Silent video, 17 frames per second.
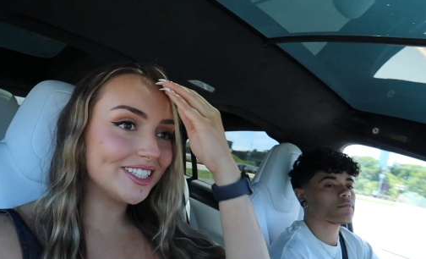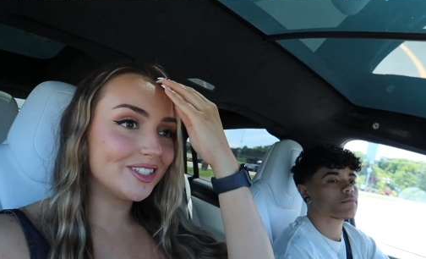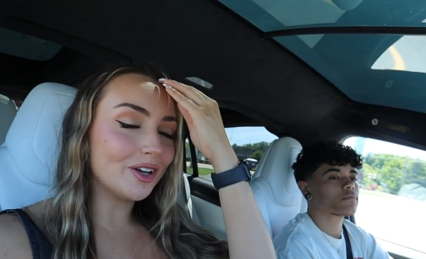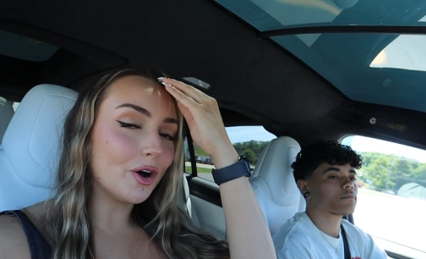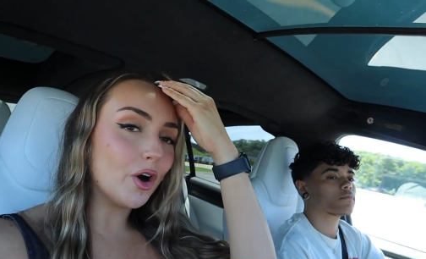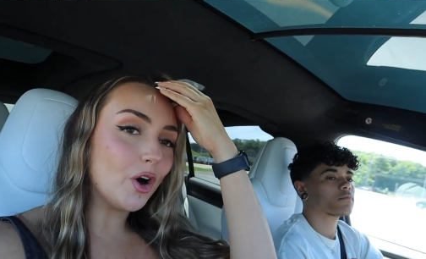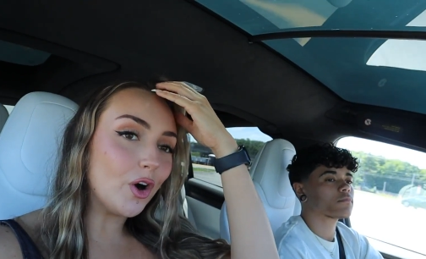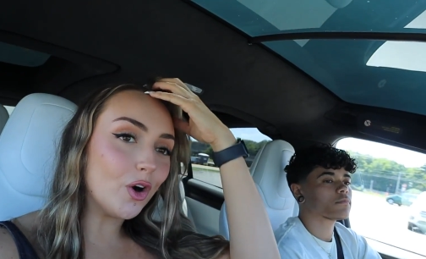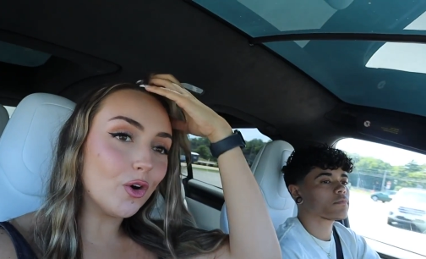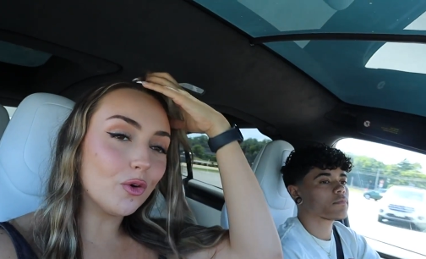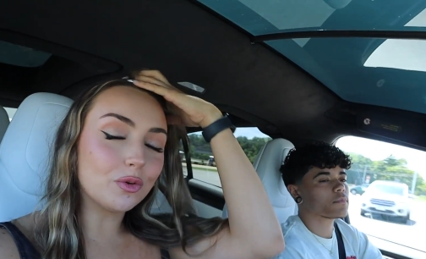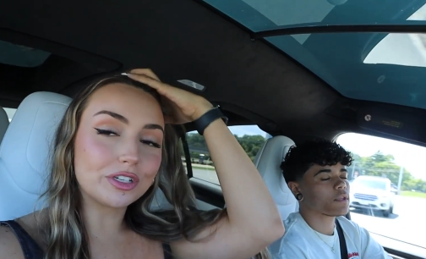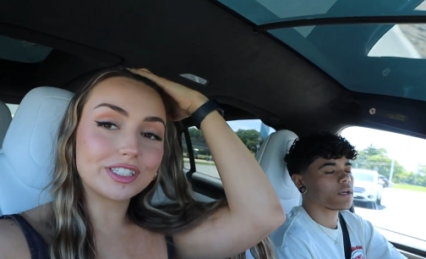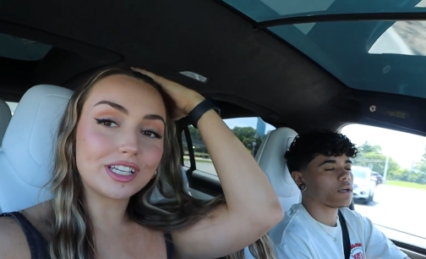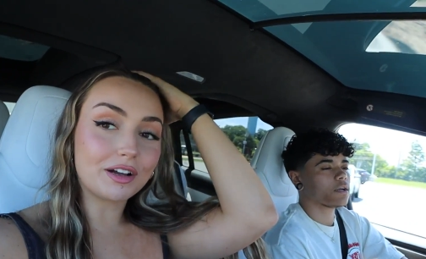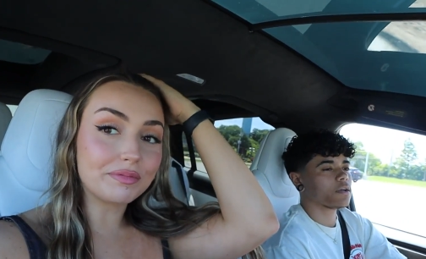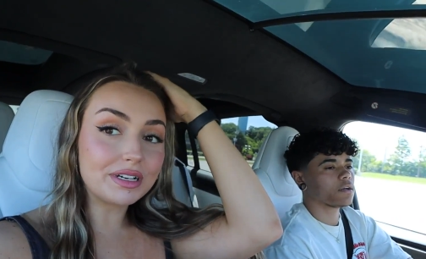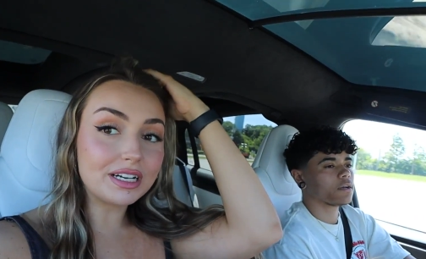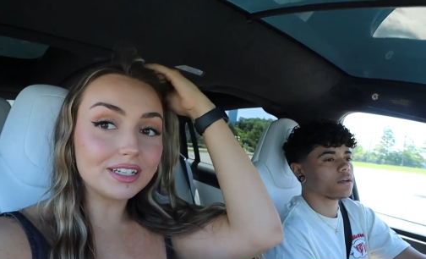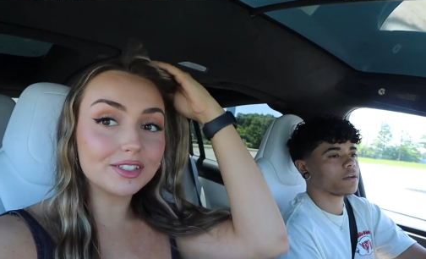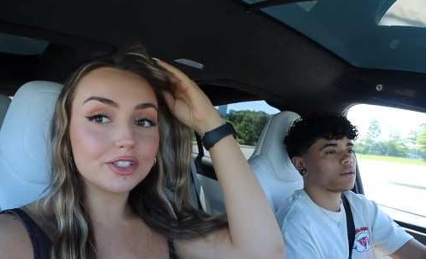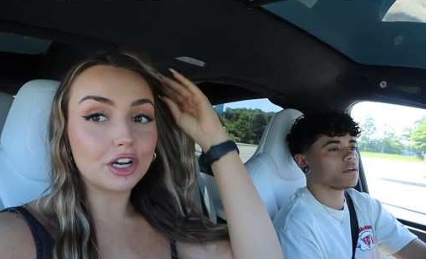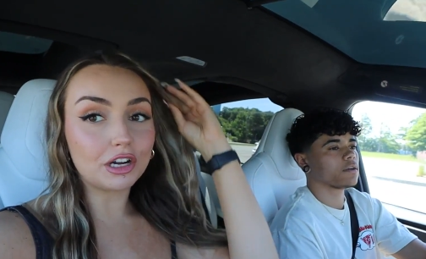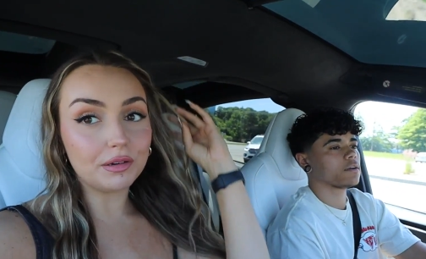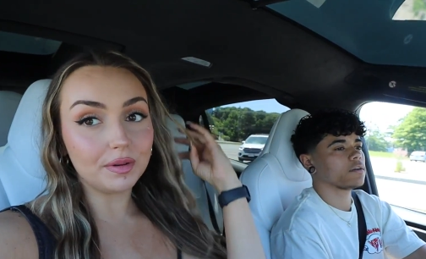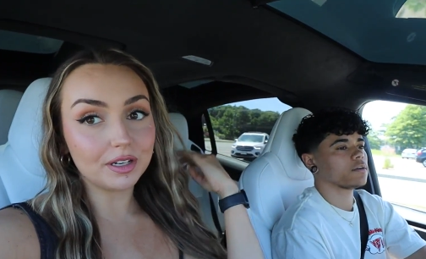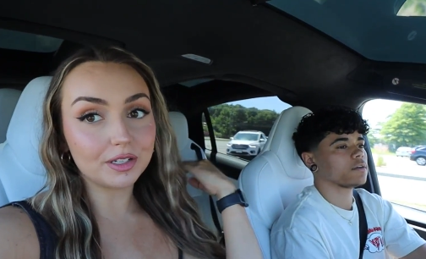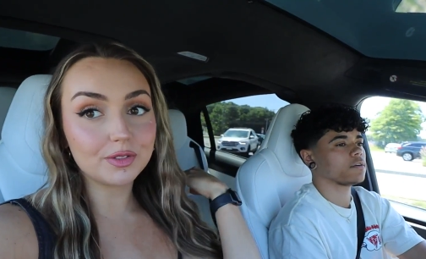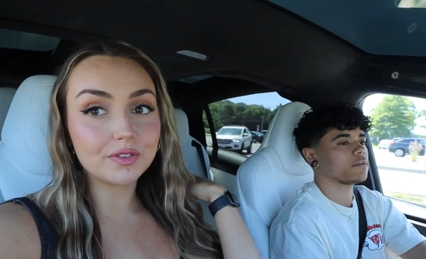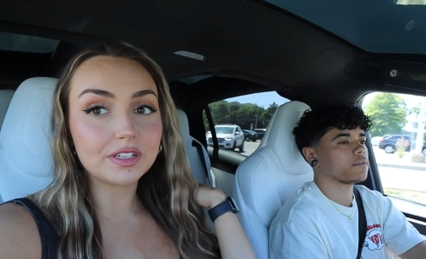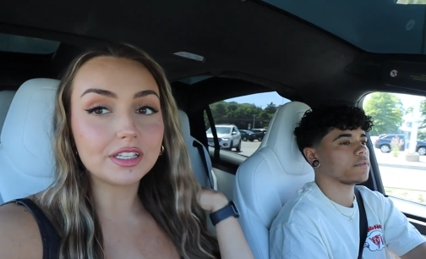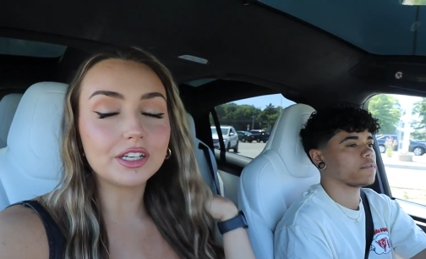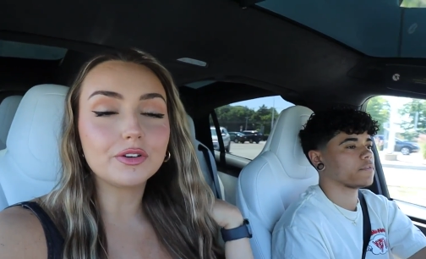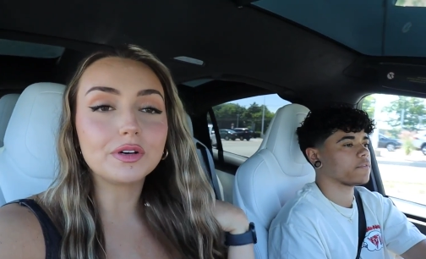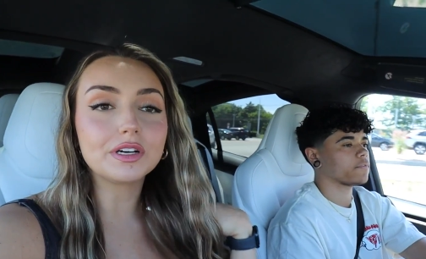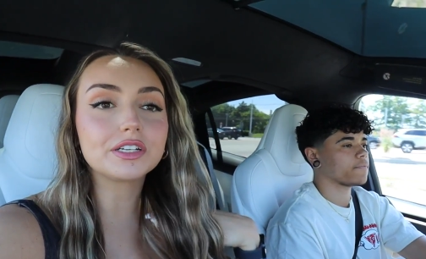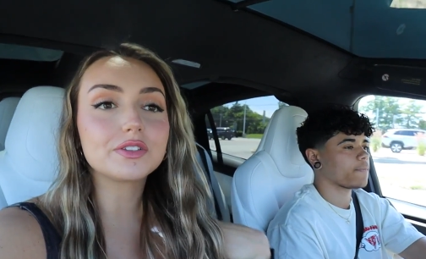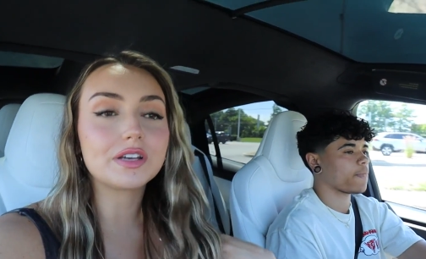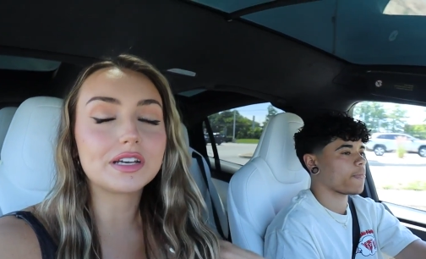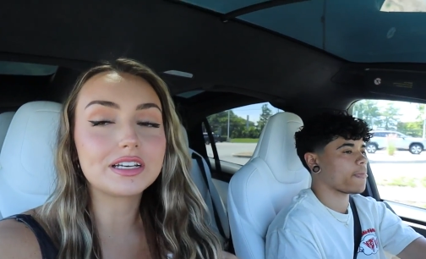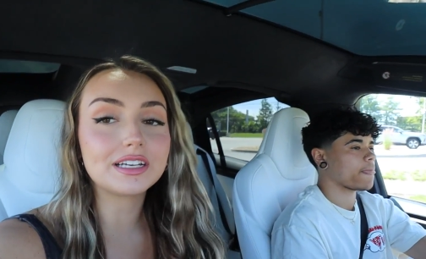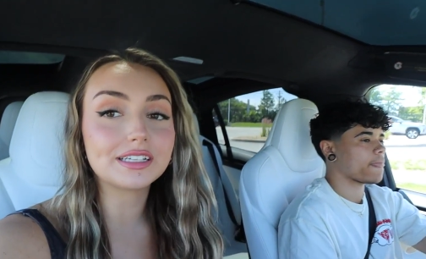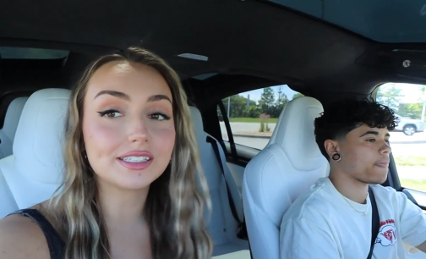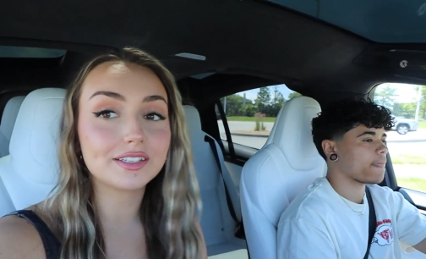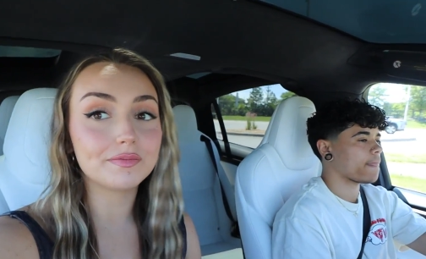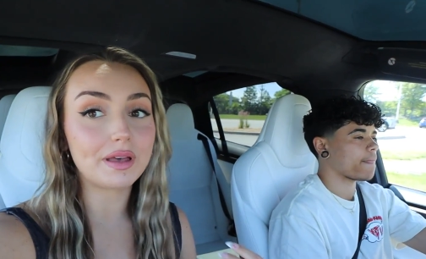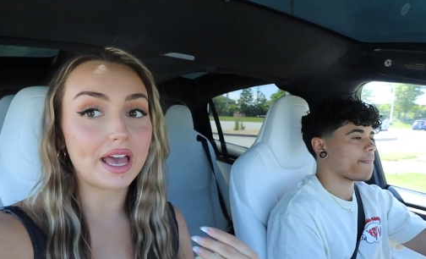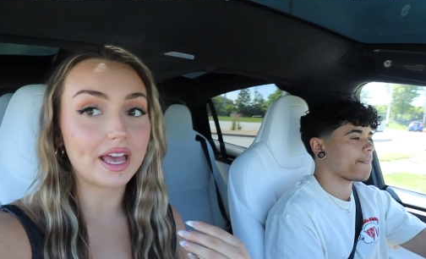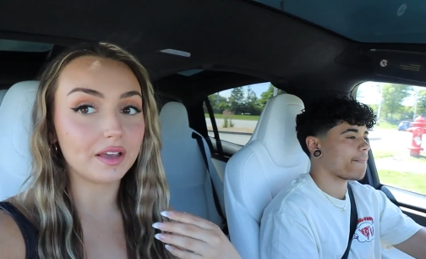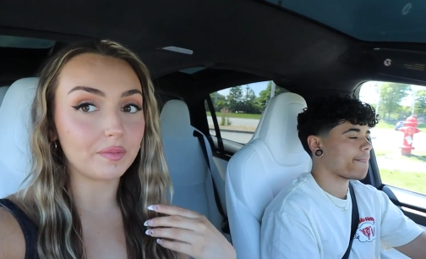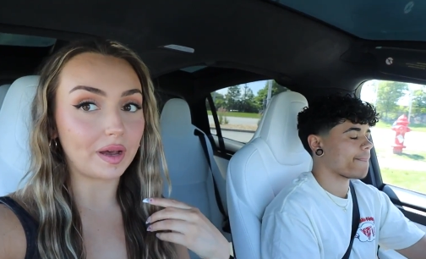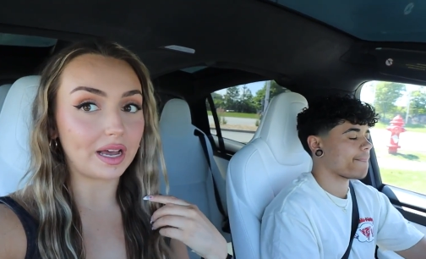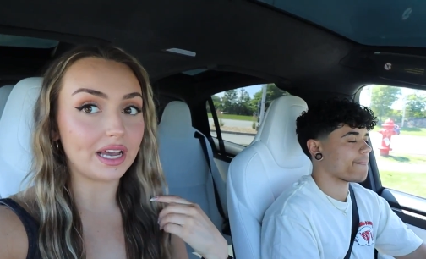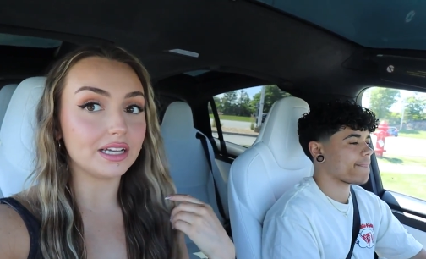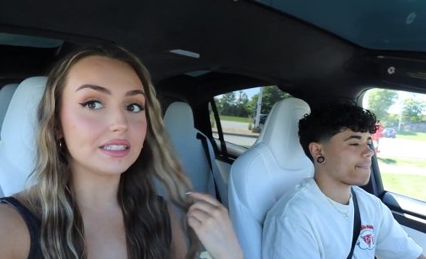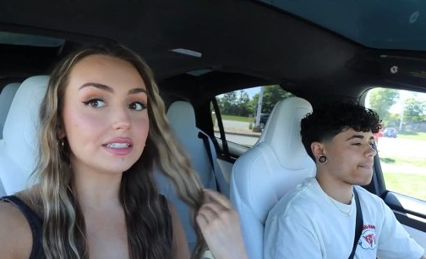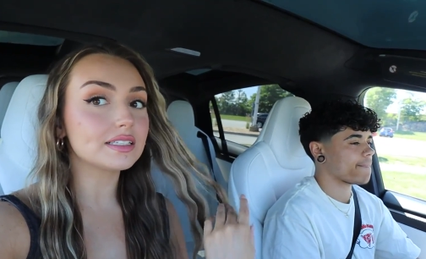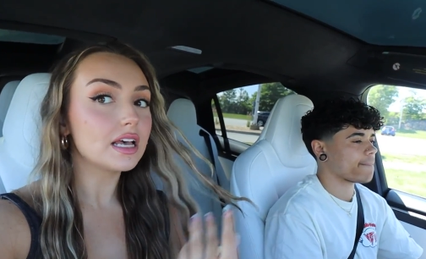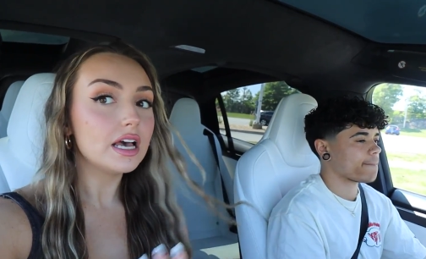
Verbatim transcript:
Speaker 1: So we're stopping at Starbucks really quick so I can get some egg bites.